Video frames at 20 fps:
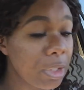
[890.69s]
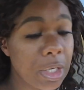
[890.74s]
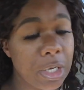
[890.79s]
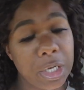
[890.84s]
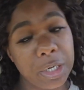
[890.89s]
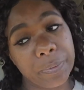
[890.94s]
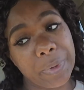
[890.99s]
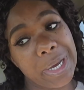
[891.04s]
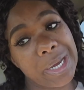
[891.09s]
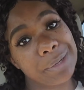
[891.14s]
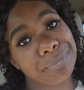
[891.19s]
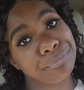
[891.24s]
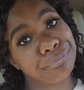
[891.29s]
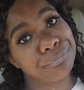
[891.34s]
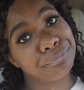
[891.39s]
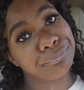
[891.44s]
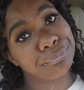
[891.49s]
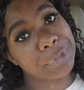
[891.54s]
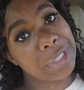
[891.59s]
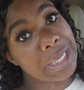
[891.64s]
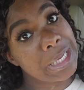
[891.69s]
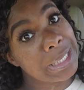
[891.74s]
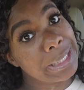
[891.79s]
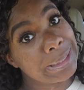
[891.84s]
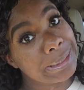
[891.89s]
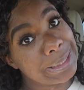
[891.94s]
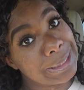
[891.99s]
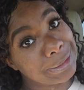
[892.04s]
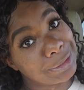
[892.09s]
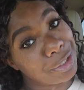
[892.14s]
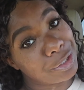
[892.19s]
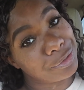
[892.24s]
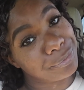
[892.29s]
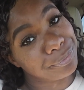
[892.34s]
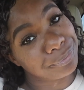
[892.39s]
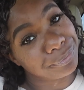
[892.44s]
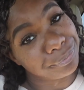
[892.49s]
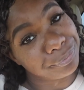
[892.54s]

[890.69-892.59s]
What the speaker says: anyway, let's go.